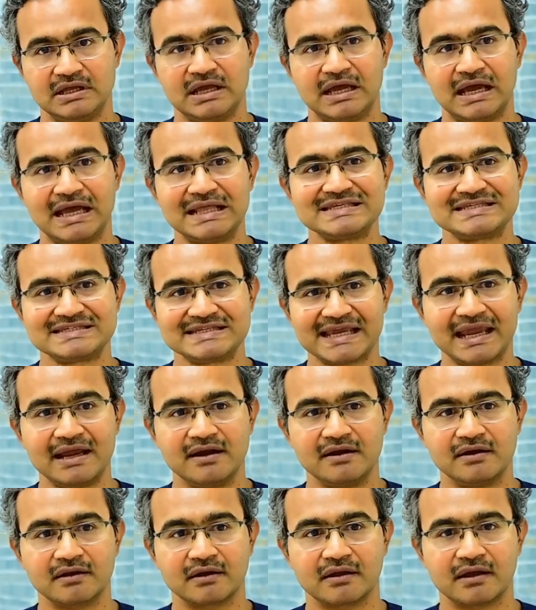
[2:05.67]
And
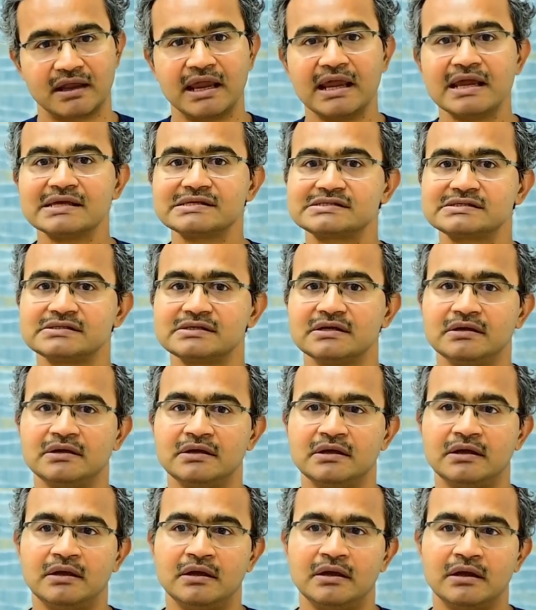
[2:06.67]
second is
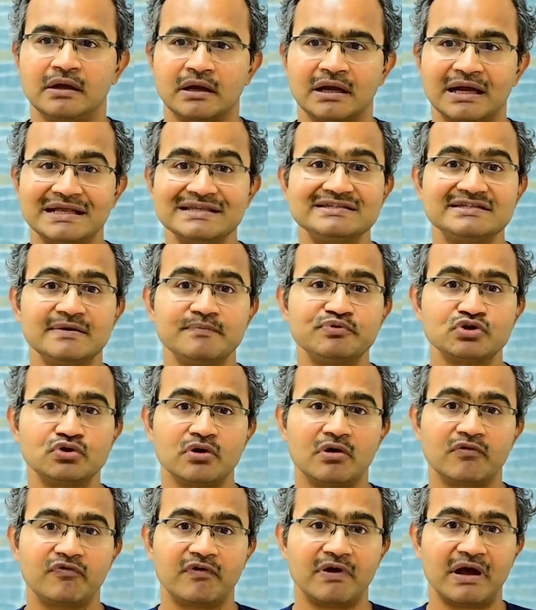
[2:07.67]
consumption
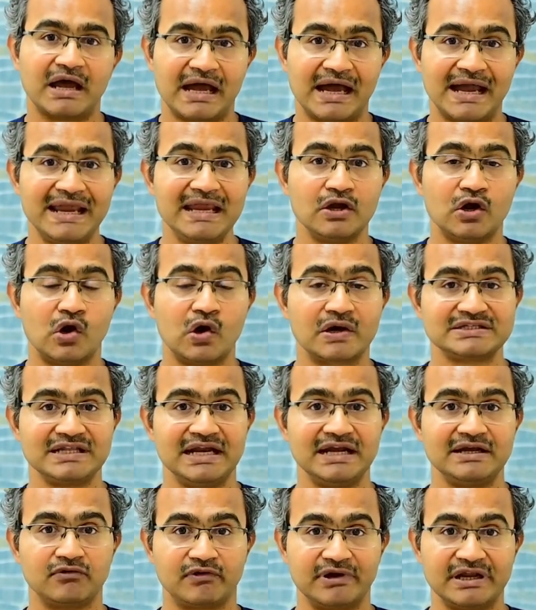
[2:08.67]
of high
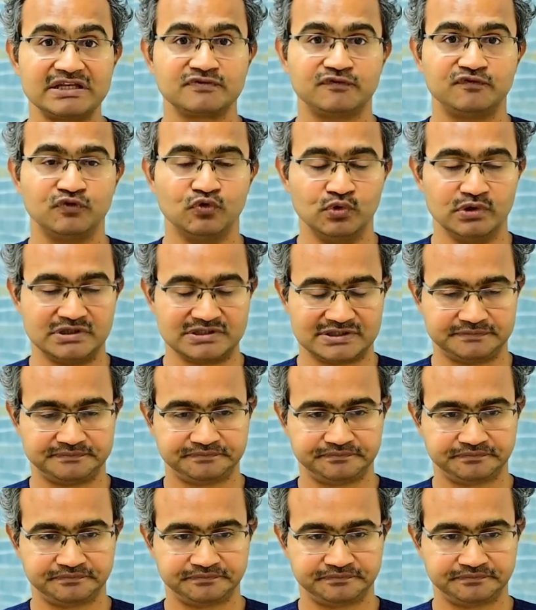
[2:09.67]
oxalate rich foods,